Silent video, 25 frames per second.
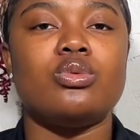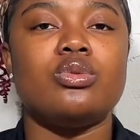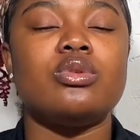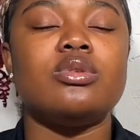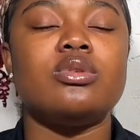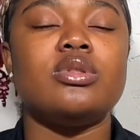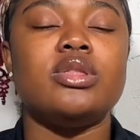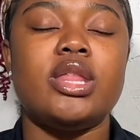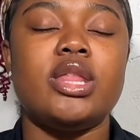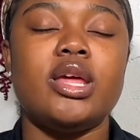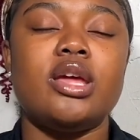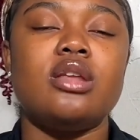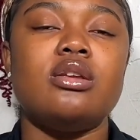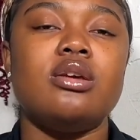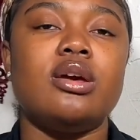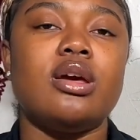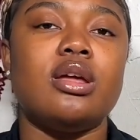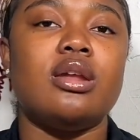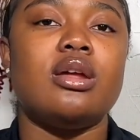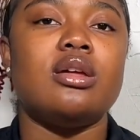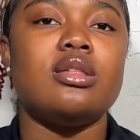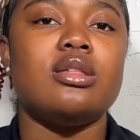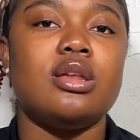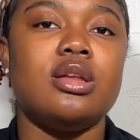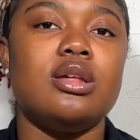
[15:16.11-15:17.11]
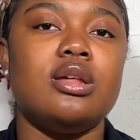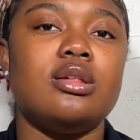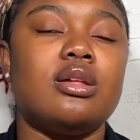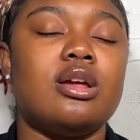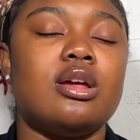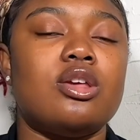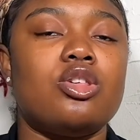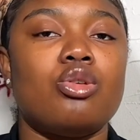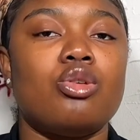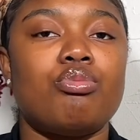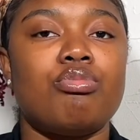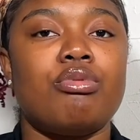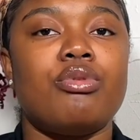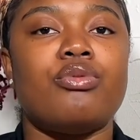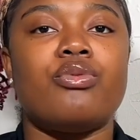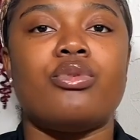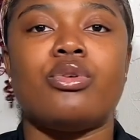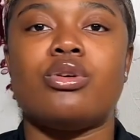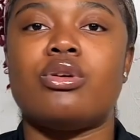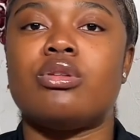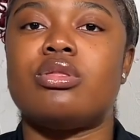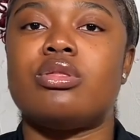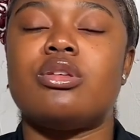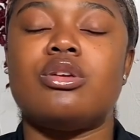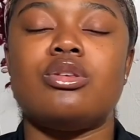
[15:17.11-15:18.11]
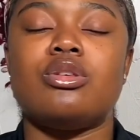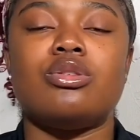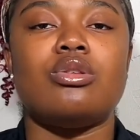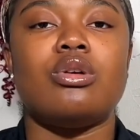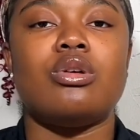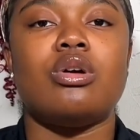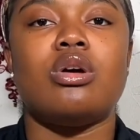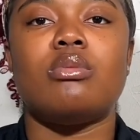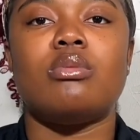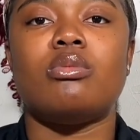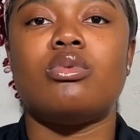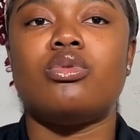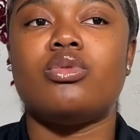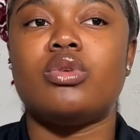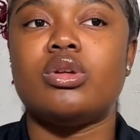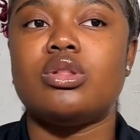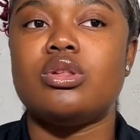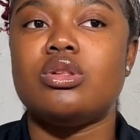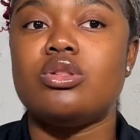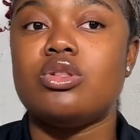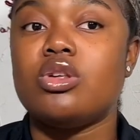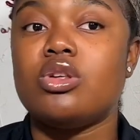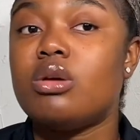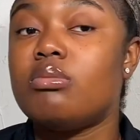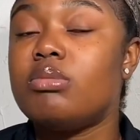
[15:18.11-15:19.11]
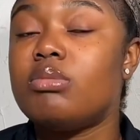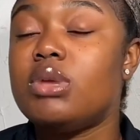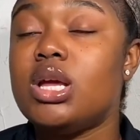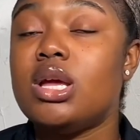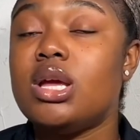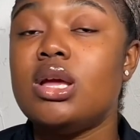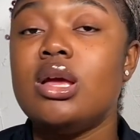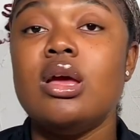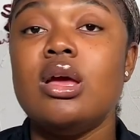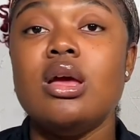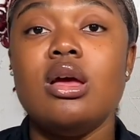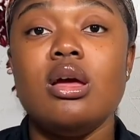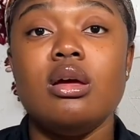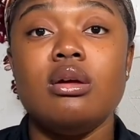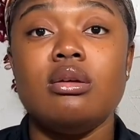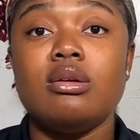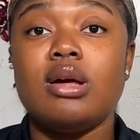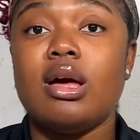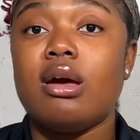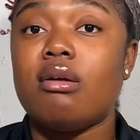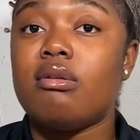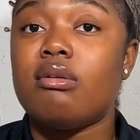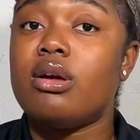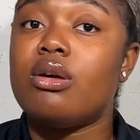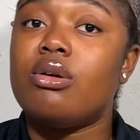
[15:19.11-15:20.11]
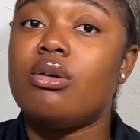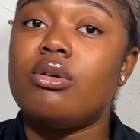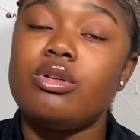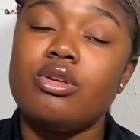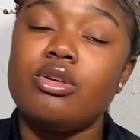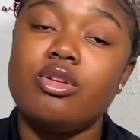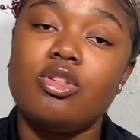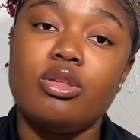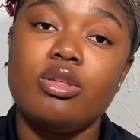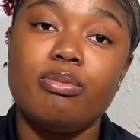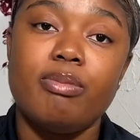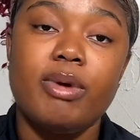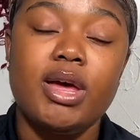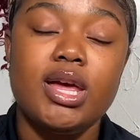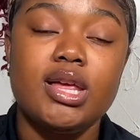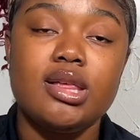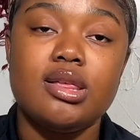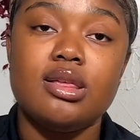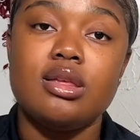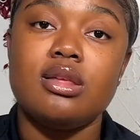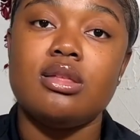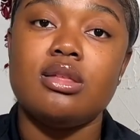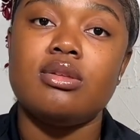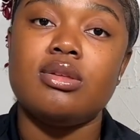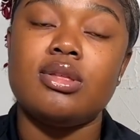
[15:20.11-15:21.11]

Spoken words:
So then you can actually start shopping for your things to come over to Germany, carry all your spices.